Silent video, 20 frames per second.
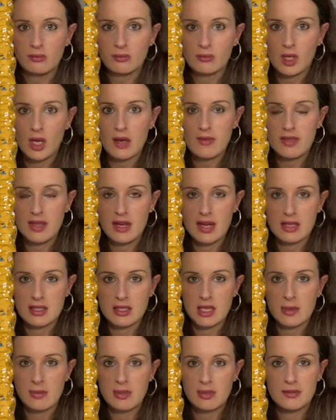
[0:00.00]
over the last
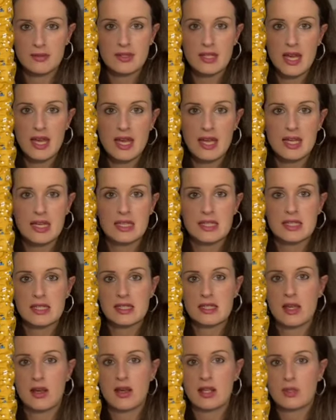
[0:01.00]
couple of days,
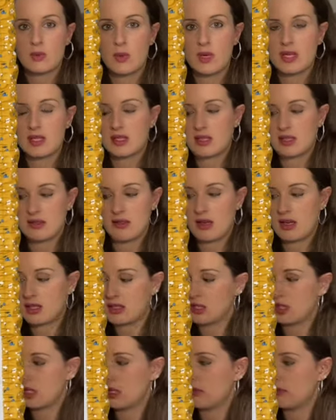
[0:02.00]
so his wings are starting
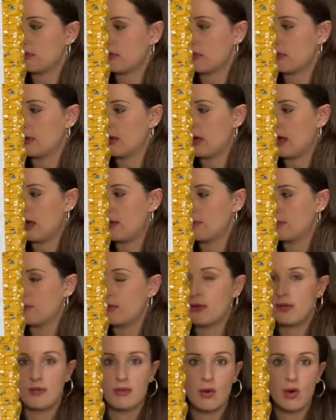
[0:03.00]
to
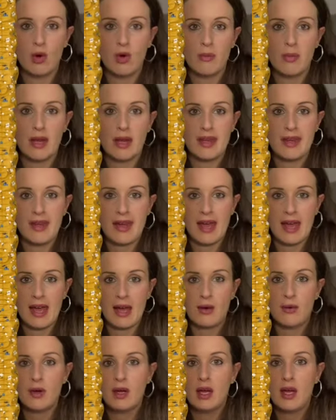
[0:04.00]
form
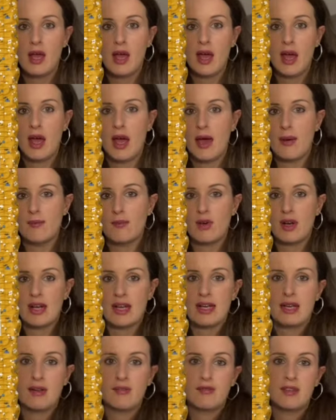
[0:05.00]
now. Really
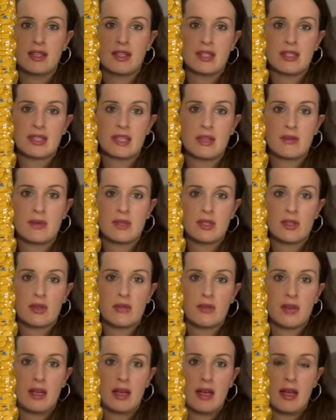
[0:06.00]
lovely. There's going to be sort of
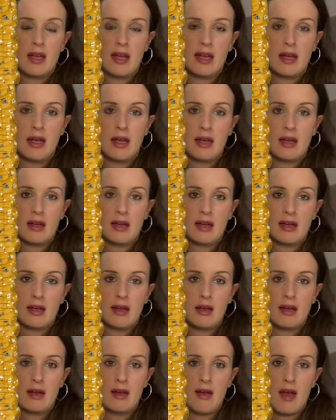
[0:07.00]
a
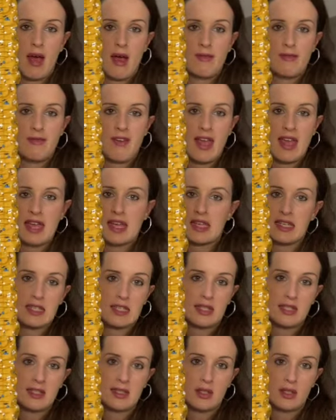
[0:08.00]
fade,
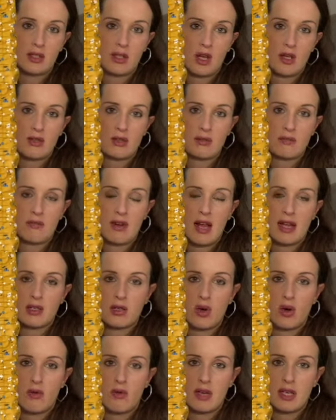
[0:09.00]
so it goes from red,
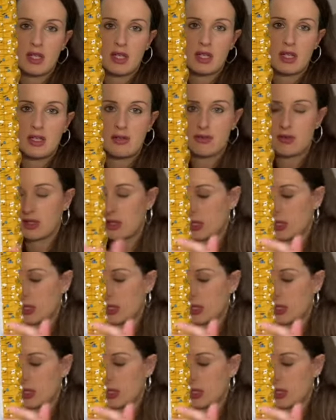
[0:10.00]
orange to different